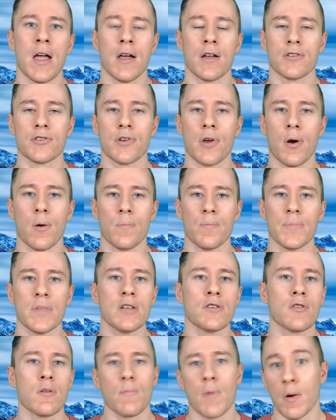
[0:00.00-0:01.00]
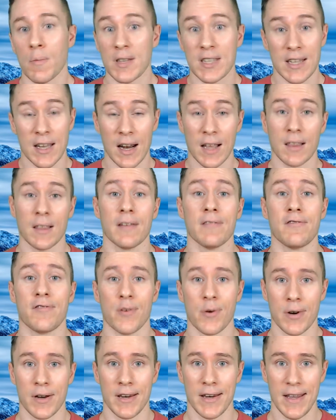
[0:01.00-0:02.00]
So these are moments that I live
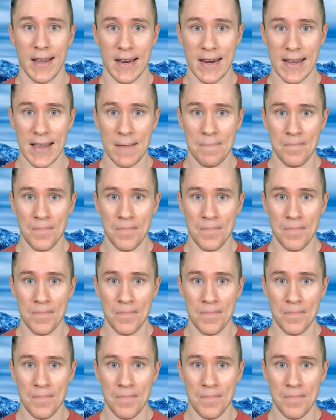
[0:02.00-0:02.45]
for in D&D,